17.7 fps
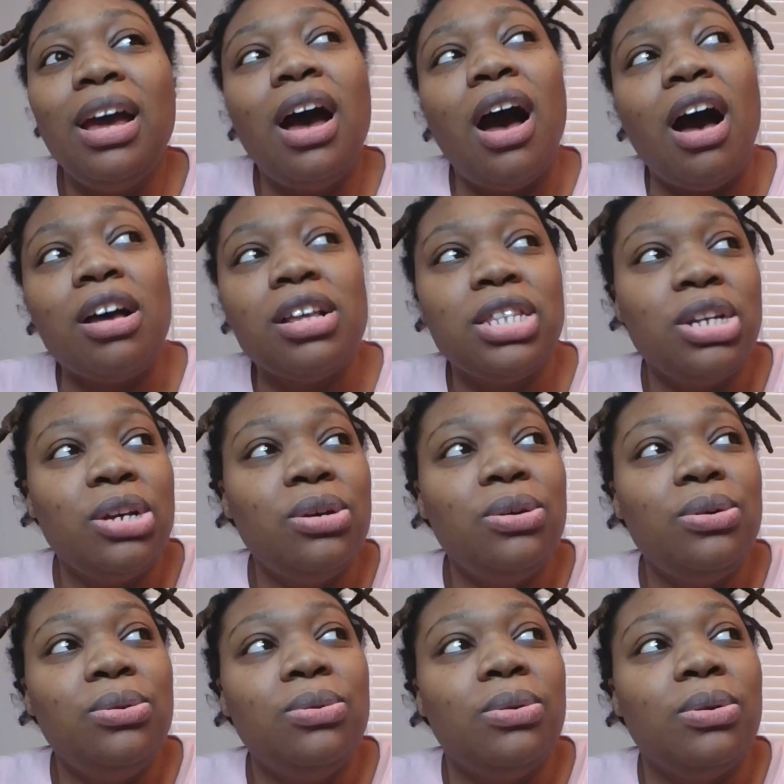
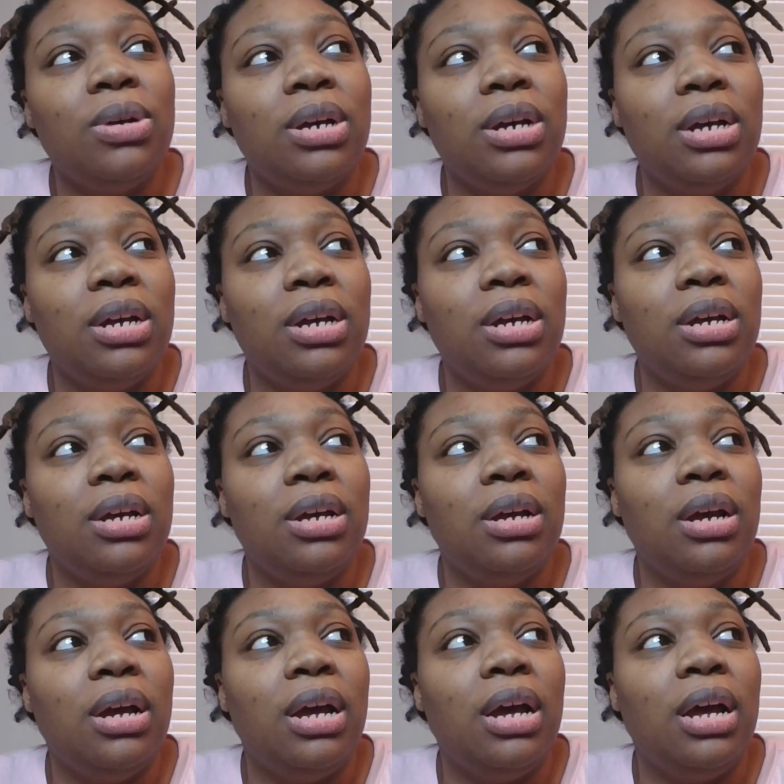also,
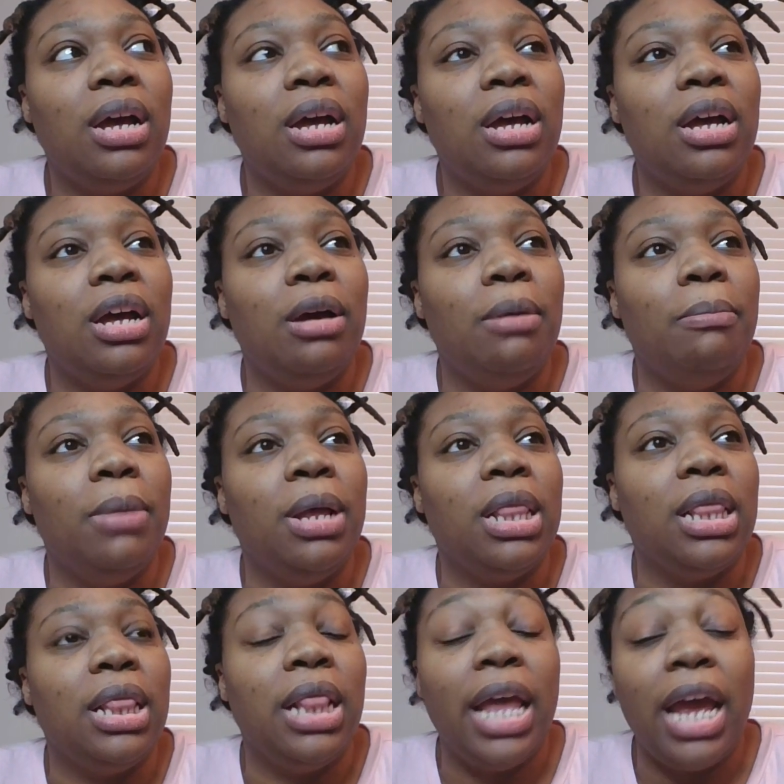
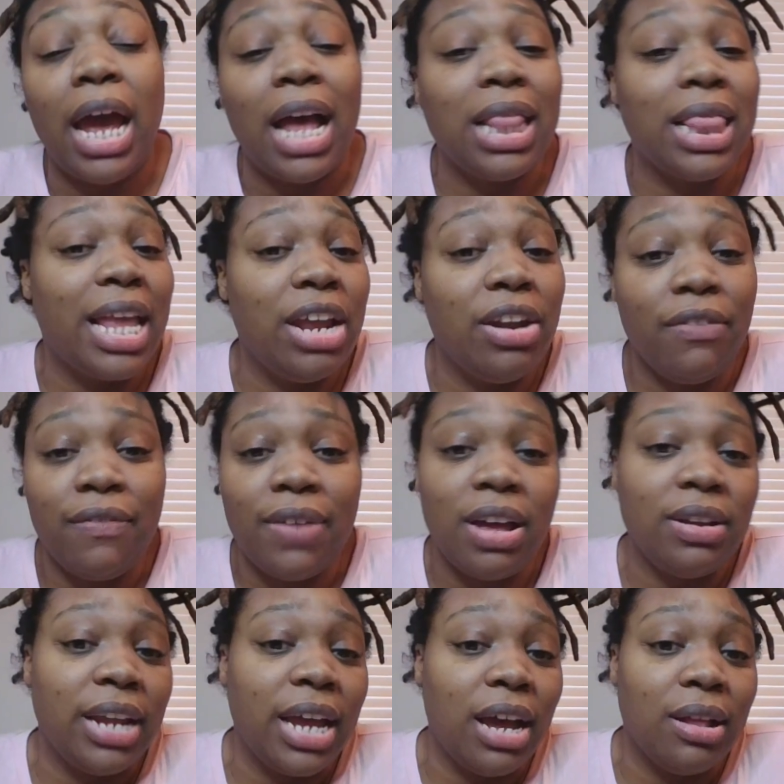I later
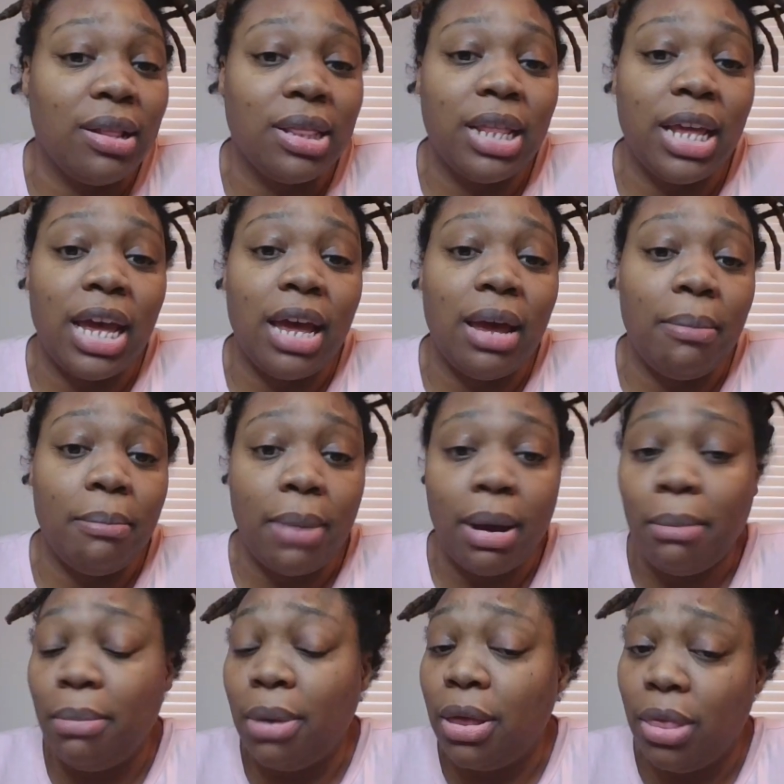found out that
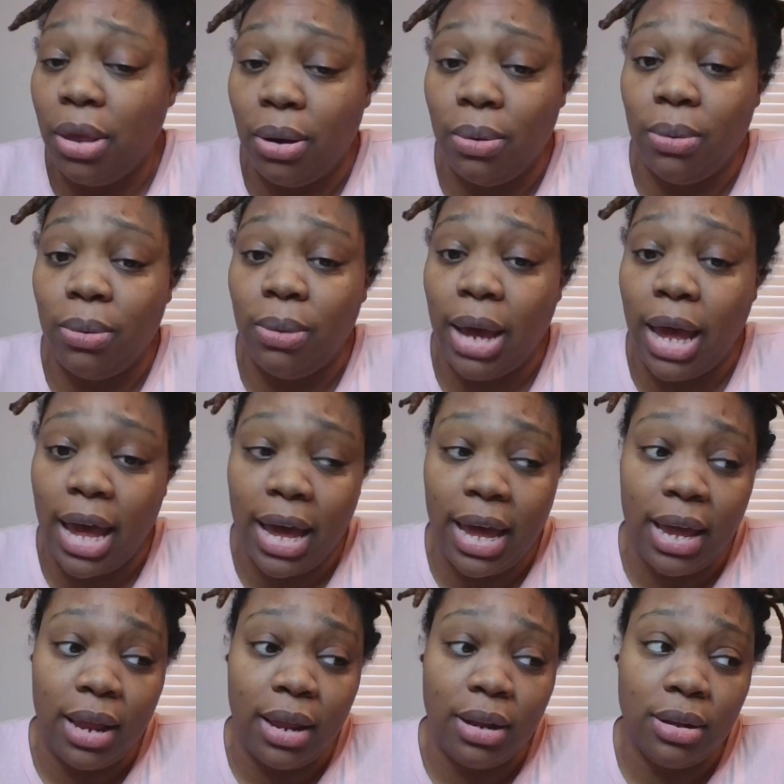my brother
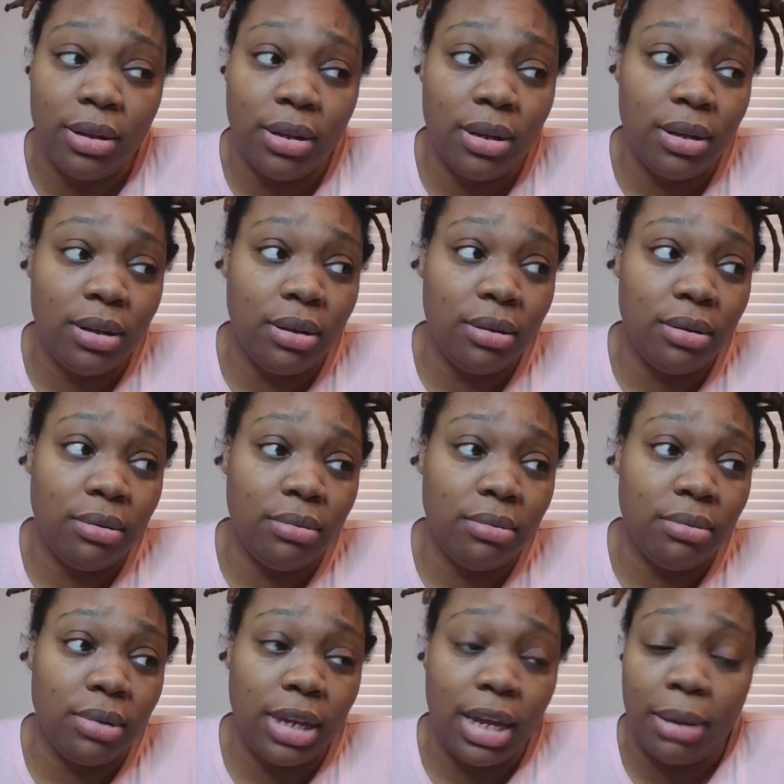had
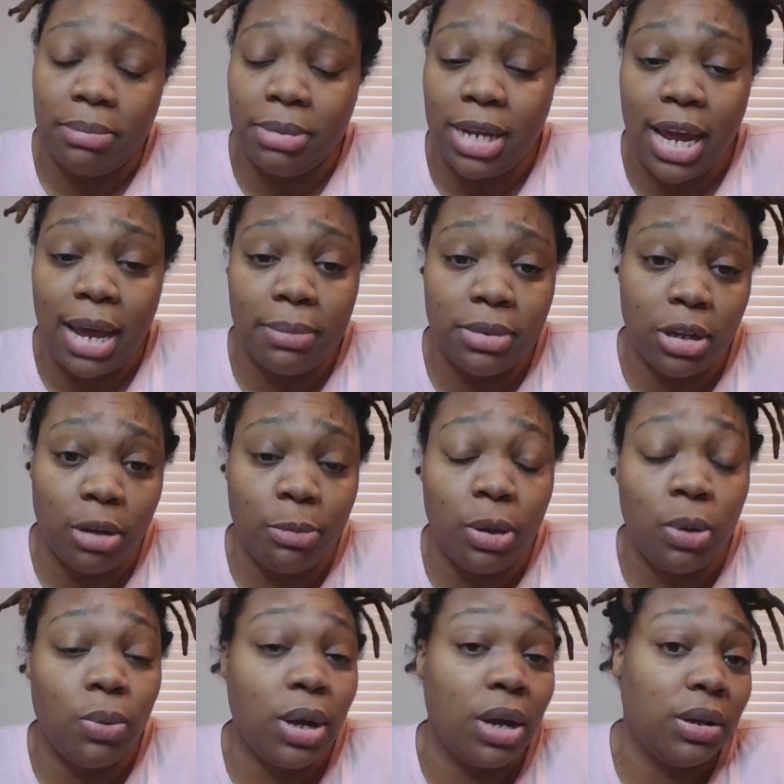kept tabs on
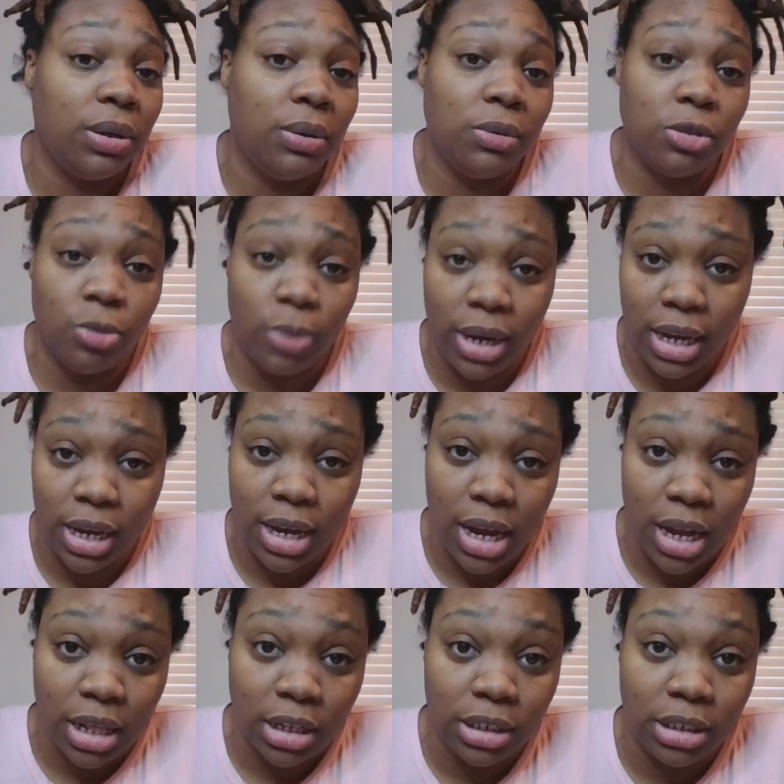me while he was away in
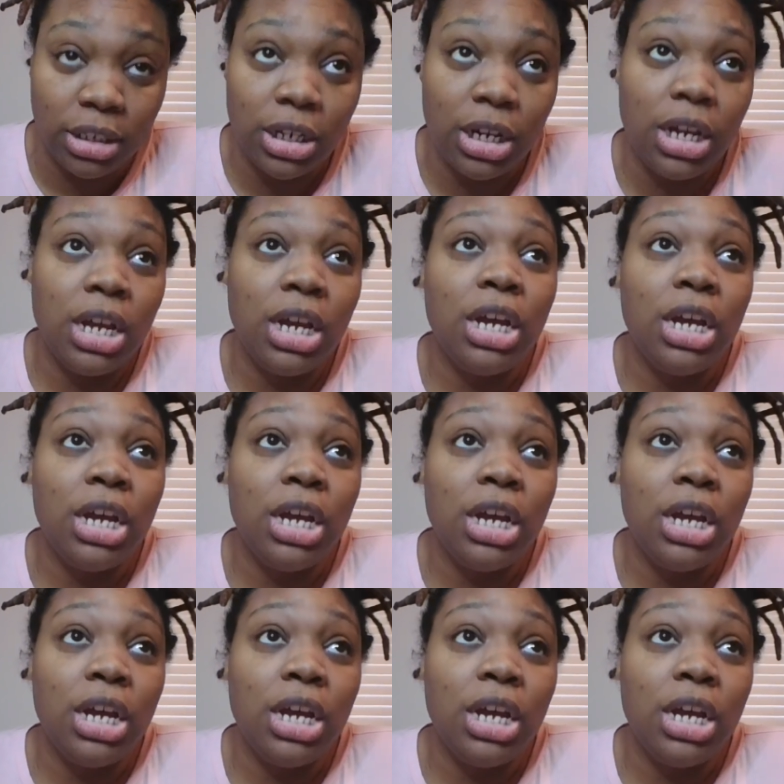college.